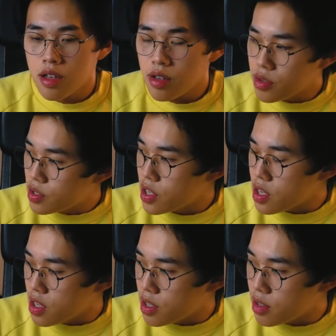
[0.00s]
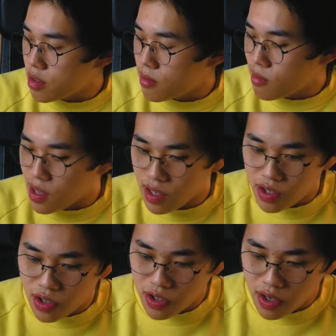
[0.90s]
You see,
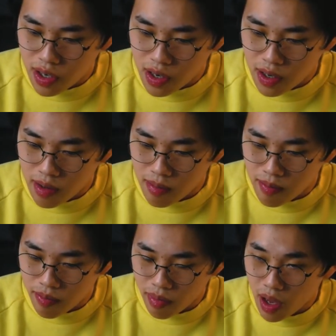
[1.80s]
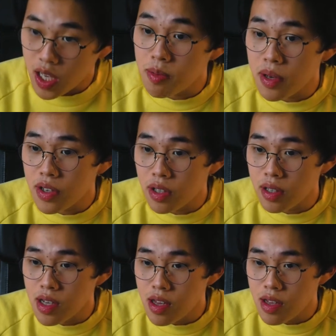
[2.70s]
H,
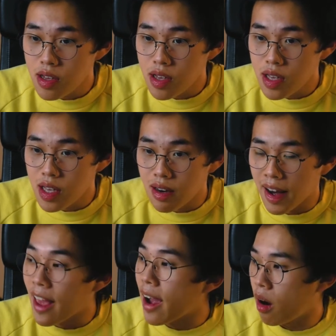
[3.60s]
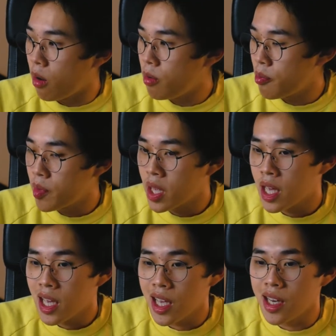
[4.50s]
especially now,
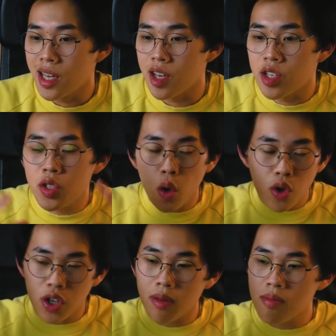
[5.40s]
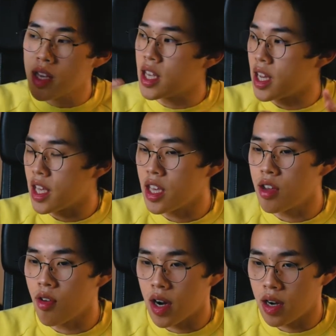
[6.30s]
in the social media
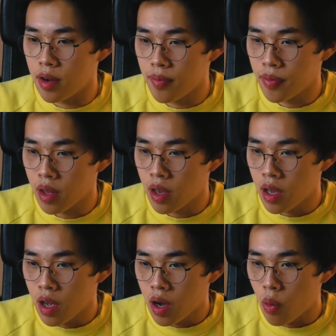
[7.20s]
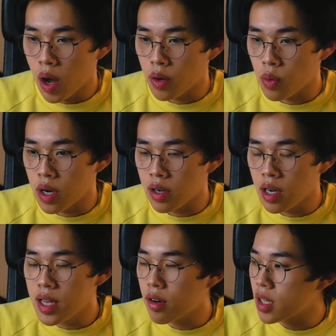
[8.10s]
era, when we are
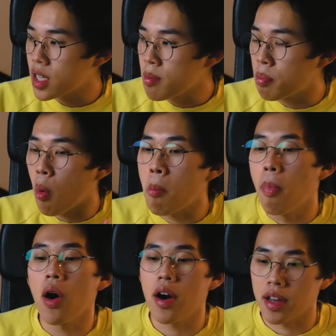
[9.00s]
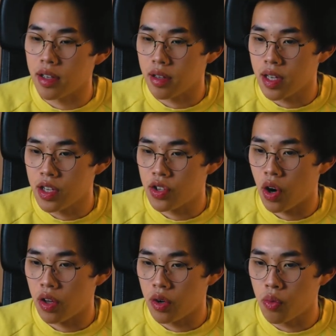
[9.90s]
literally bombarding each
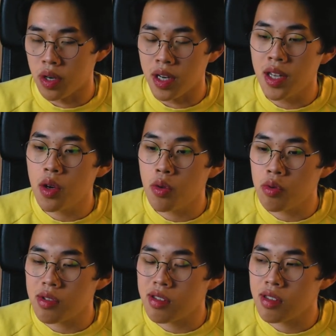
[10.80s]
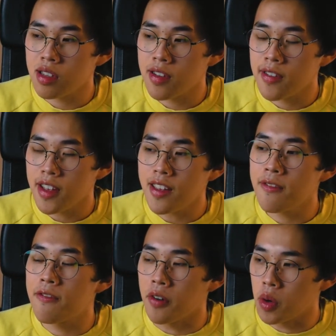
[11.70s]
other with news,
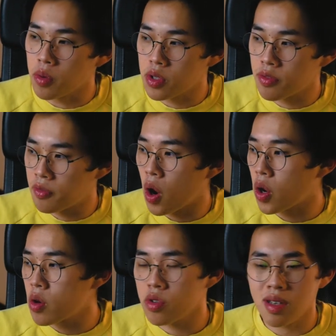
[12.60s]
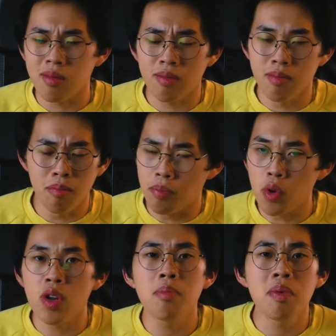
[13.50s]
infos, photos, and
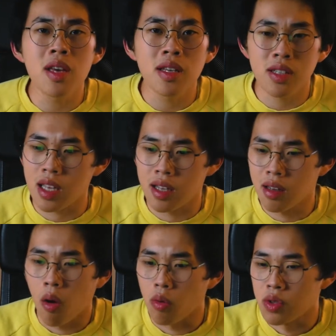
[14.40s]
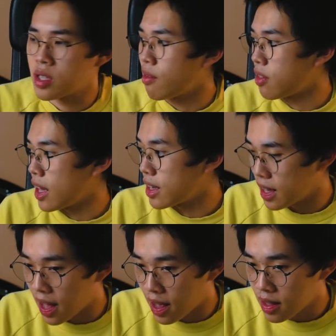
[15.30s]
booty pics and all stuff like
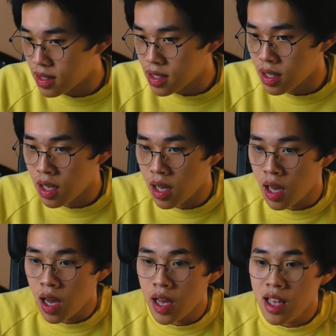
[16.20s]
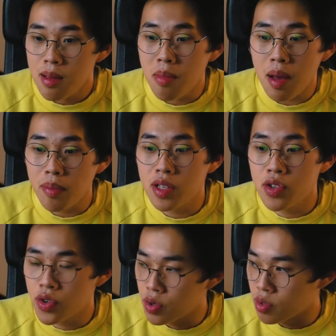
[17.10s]
that, it might be
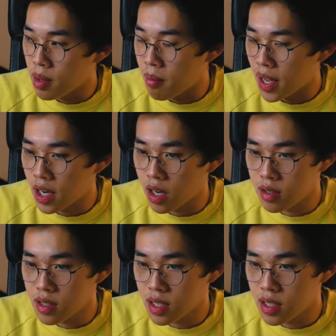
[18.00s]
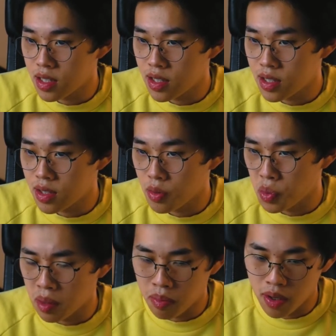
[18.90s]
true that my content
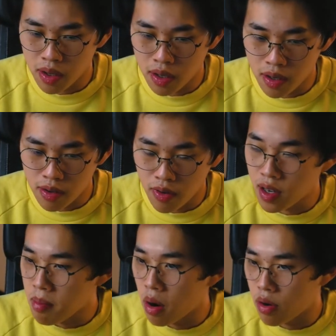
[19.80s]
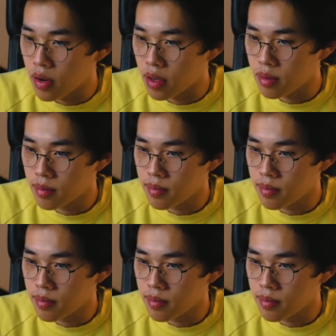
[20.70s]
would appear really boring.